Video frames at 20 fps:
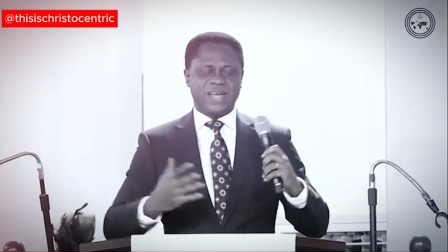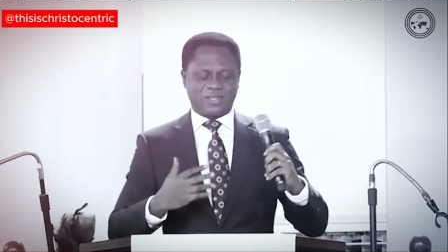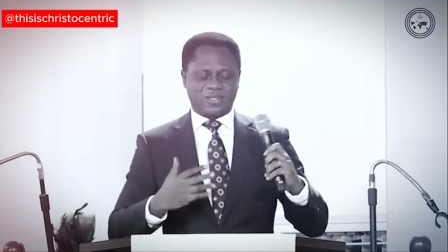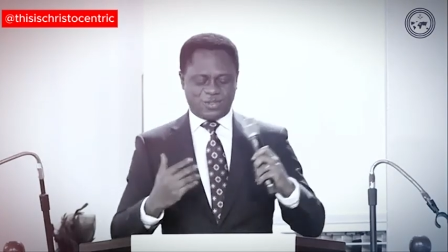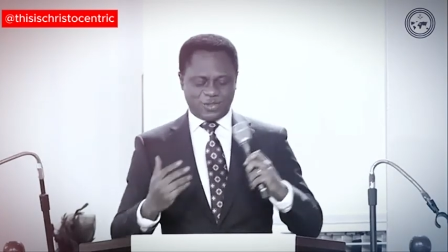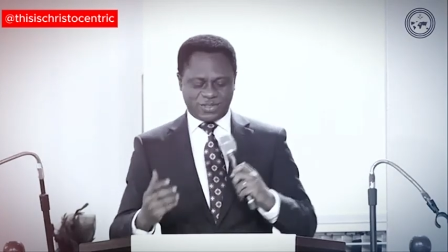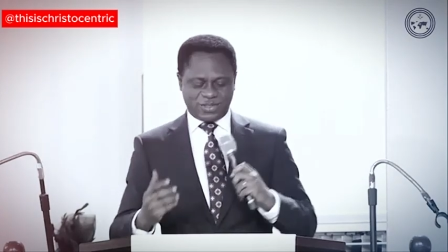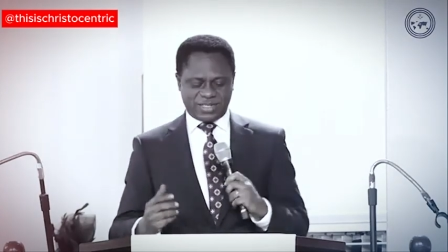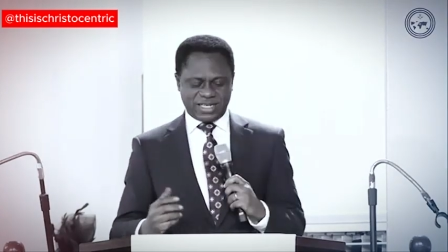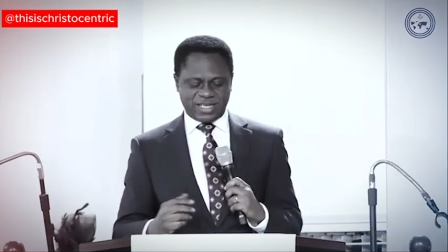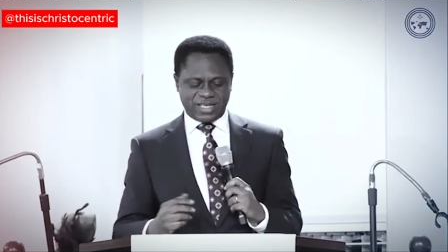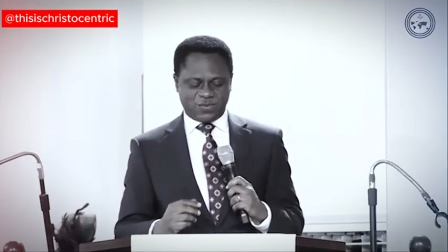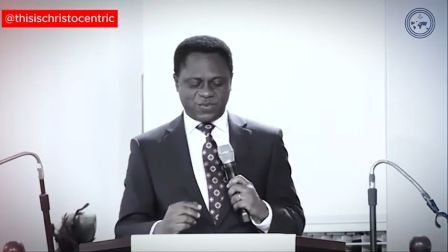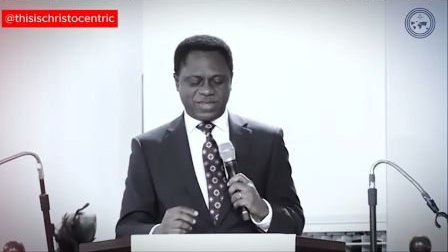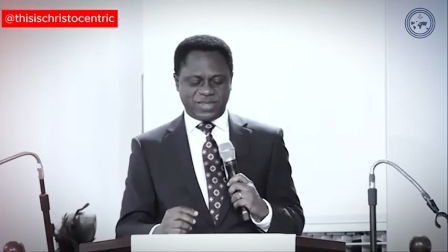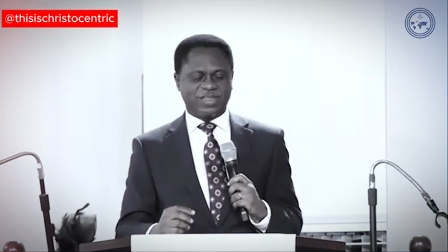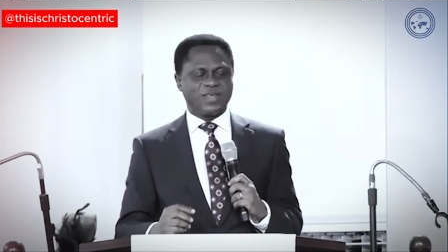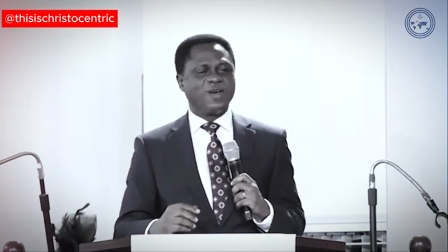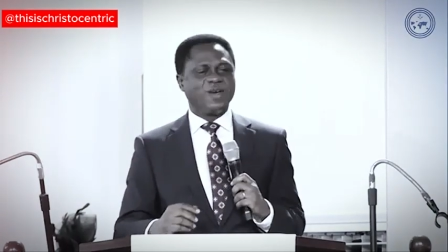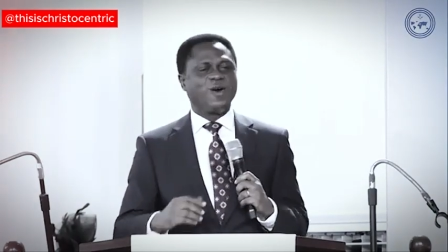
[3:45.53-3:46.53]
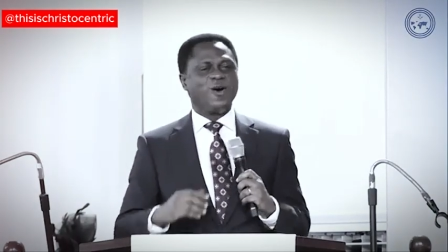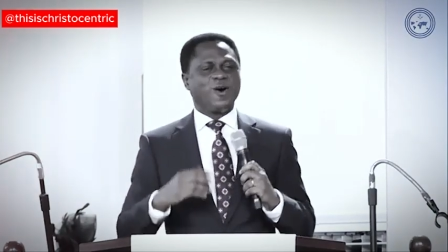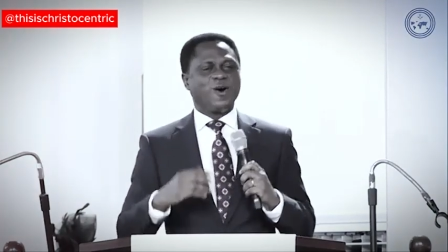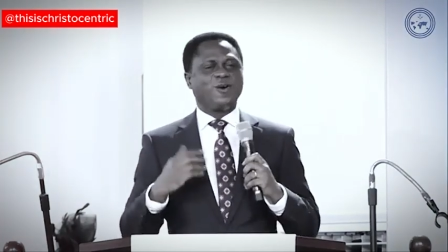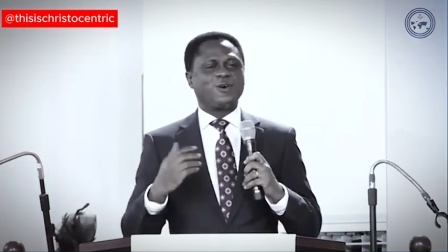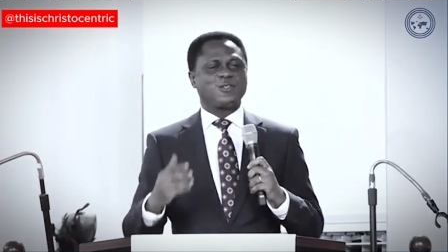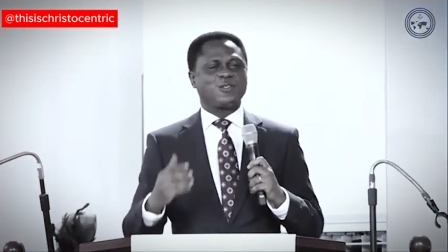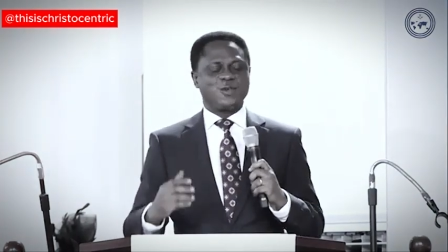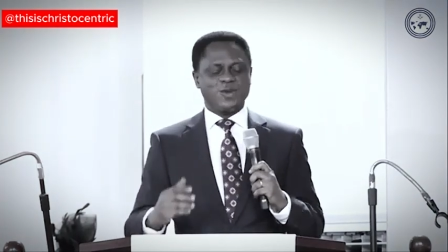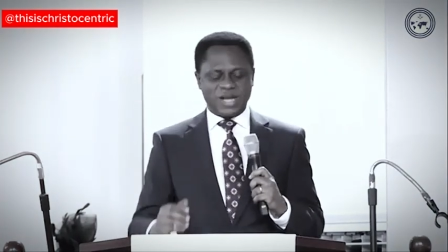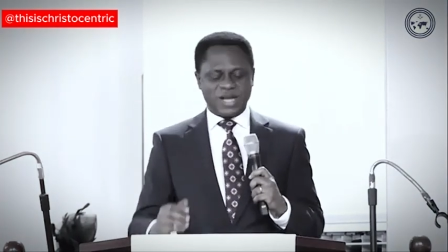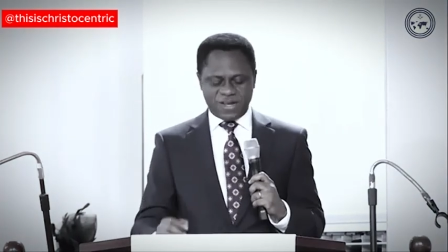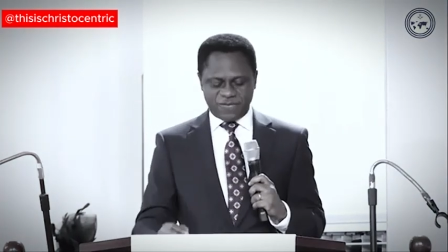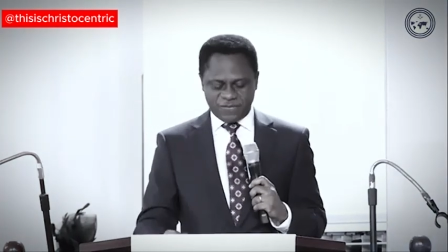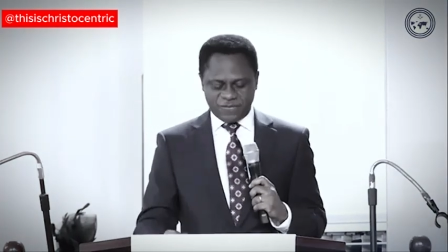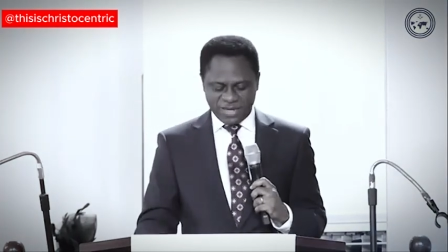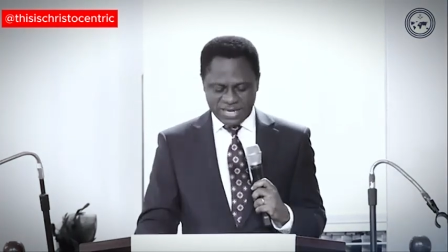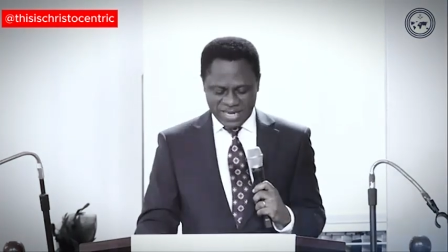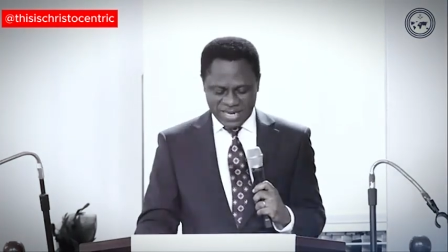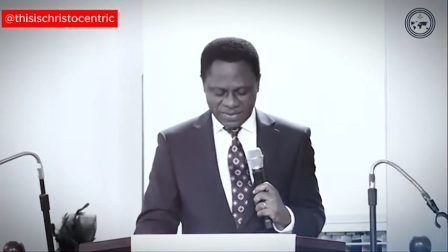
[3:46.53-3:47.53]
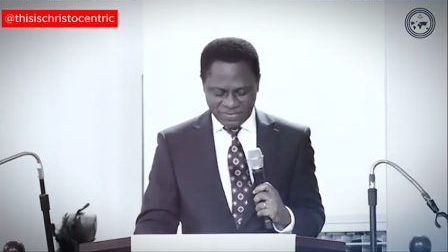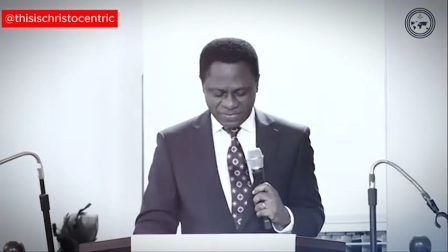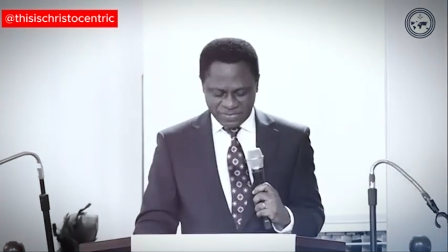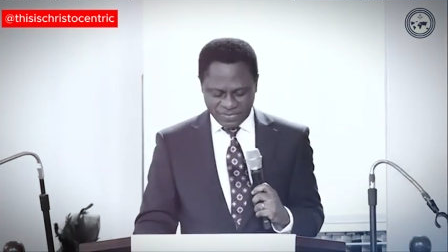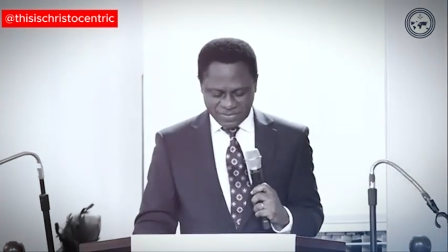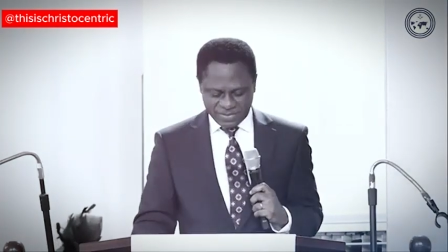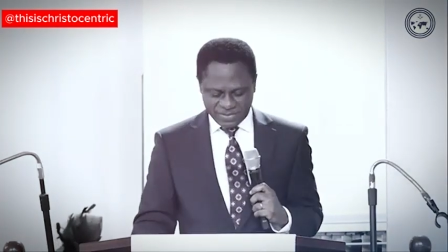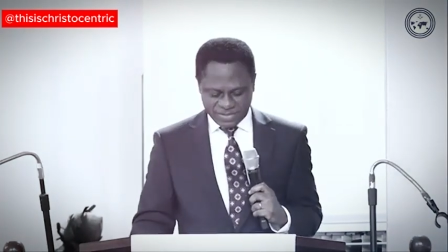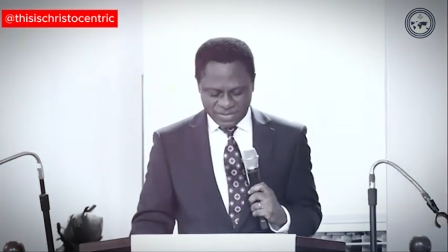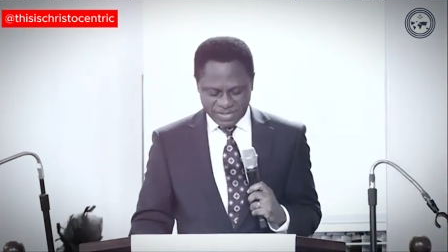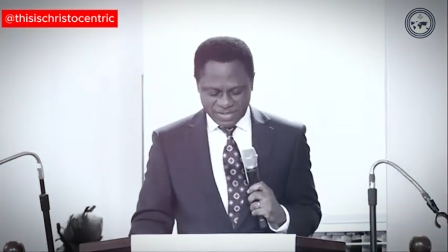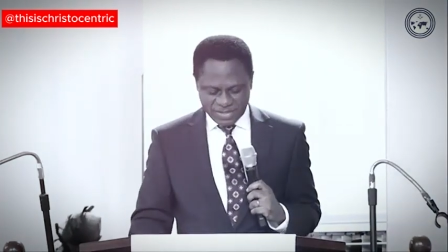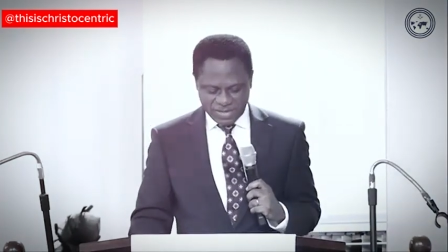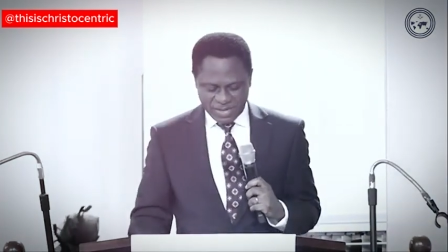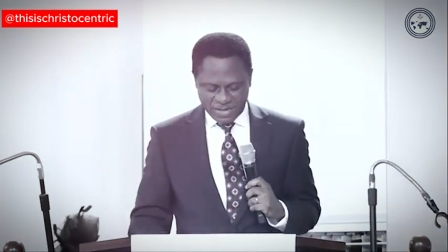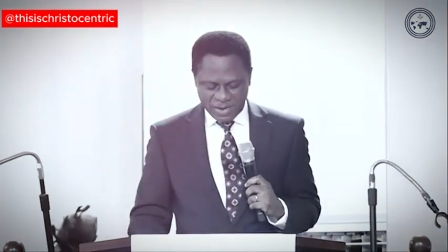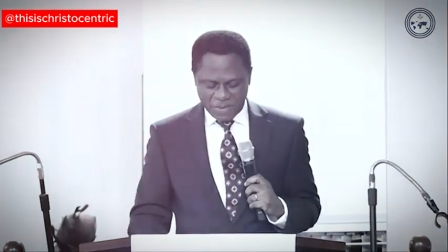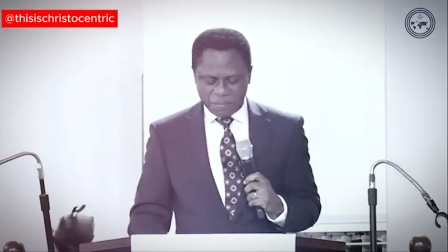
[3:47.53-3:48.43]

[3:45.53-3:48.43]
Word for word: associate with also have names.